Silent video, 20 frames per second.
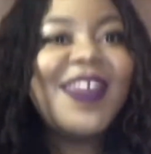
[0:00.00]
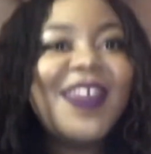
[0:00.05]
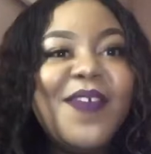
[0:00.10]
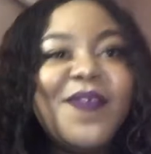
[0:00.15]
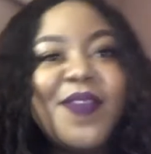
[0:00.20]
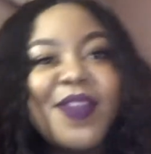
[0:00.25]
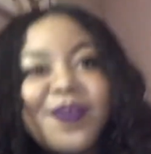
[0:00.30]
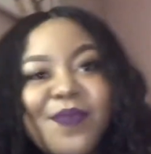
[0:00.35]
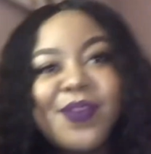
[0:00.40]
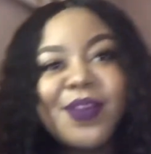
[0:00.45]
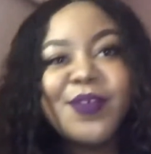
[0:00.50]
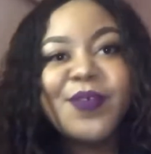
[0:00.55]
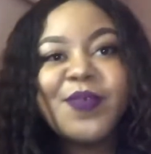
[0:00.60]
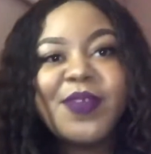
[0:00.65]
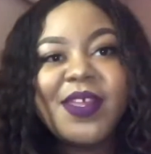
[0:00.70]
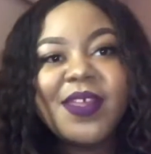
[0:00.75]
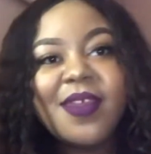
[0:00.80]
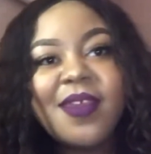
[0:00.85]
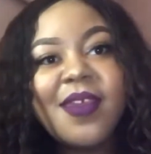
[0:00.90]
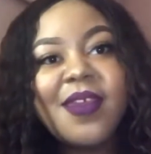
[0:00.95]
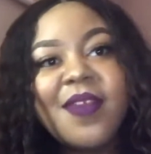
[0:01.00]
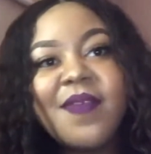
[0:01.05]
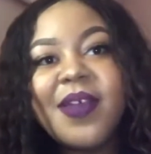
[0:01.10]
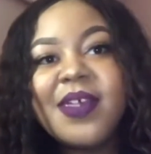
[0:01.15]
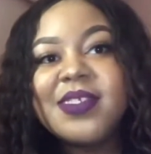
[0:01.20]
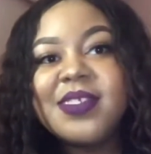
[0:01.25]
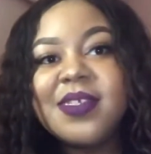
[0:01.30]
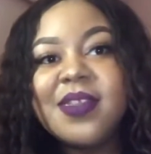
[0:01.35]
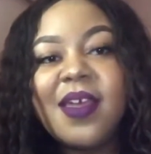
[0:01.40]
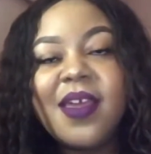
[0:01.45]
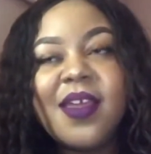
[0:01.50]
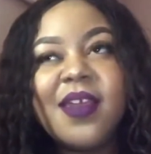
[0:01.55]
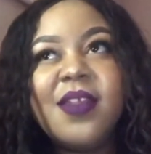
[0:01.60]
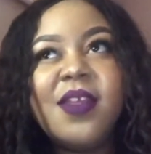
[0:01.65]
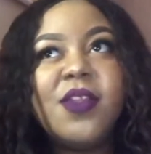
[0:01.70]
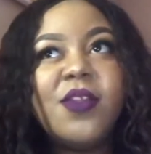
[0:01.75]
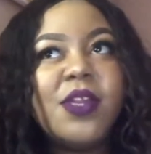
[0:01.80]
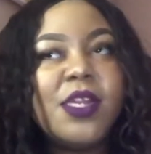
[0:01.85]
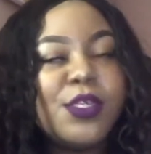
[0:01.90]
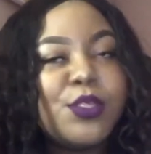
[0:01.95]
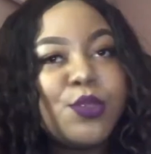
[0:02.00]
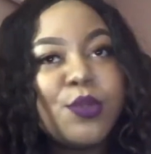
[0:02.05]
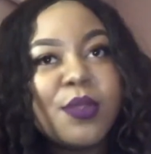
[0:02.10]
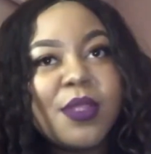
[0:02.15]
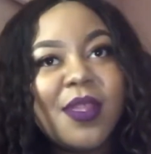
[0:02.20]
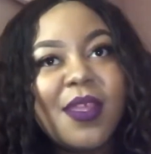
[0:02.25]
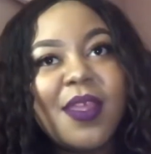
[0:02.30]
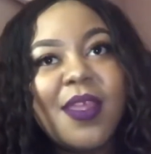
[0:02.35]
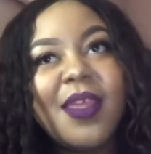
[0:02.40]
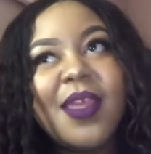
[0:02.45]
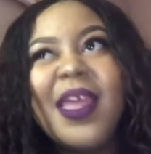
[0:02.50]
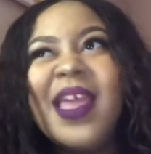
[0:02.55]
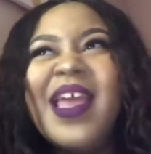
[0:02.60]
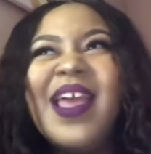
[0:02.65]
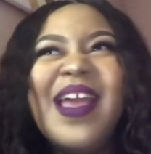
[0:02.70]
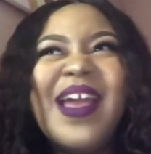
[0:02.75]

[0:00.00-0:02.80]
I definitely would do it again if I see like another digital thing.